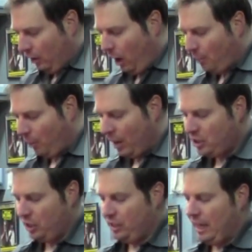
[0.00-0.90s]

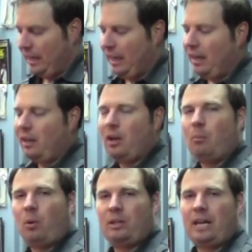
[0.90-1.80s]
operations that get a
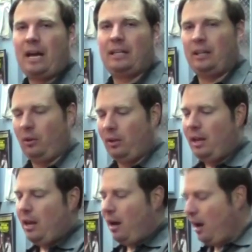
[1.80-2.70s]
little more technical.
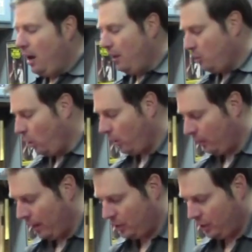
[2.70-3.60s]

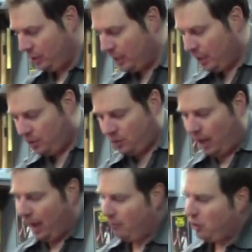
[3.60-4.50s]
Torque wrenches.
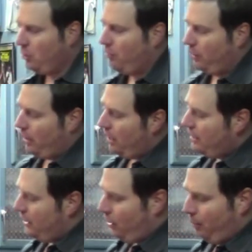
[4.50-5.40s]
I have two different
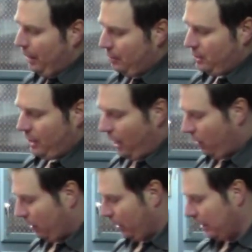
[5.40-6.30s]
kinds here, a beam
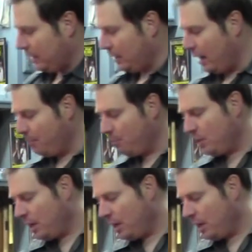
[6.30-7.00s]
style and a click type.